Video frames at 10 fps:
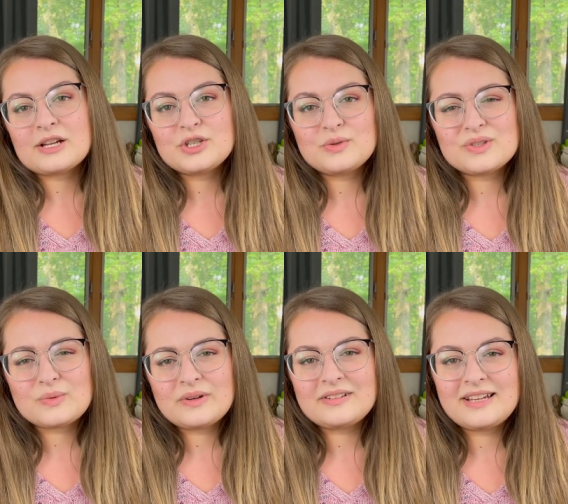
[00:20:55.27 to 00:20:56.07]
to you as
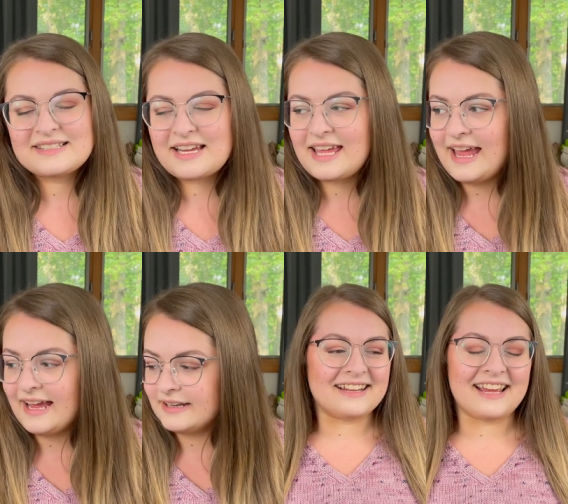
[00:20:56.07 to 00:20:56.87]
quickly as I
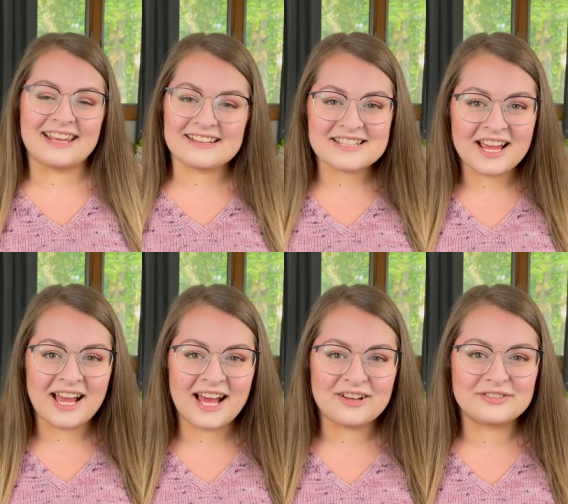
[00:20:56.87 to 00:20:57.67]
can. I guess I
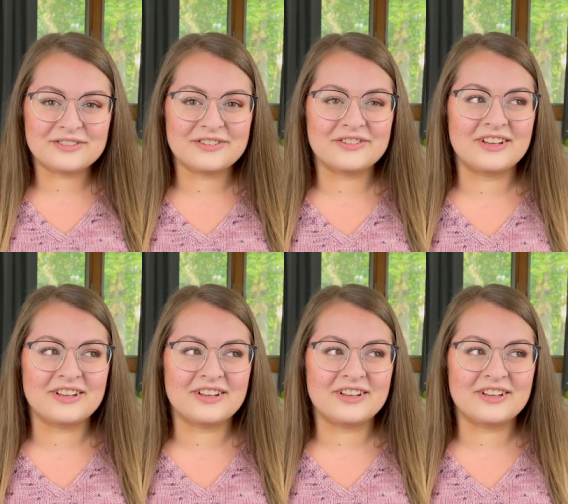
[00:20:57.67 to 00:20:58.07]
have